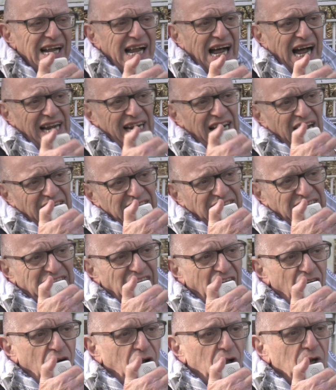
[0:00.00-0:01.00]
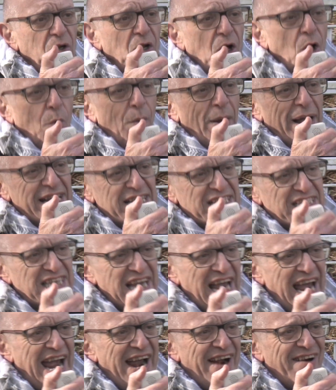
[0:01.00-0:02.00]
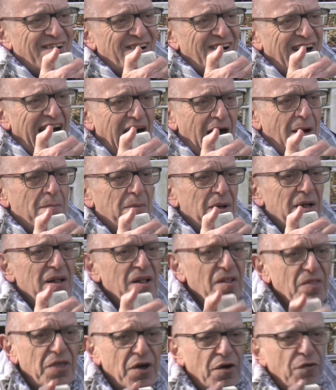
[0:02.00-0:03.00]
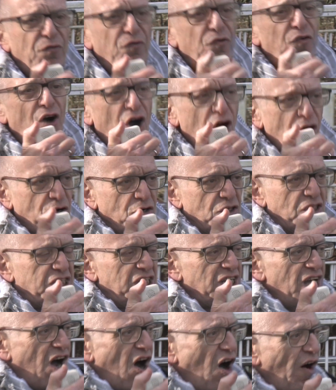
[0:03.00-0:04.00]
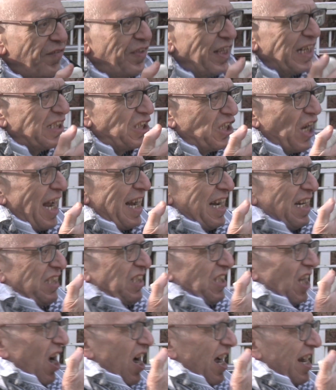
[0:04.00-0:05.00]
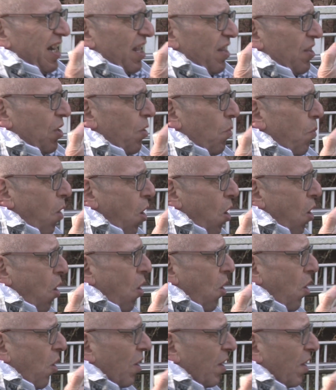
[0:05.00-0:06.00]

and until we tear up the root of the genocide and the war.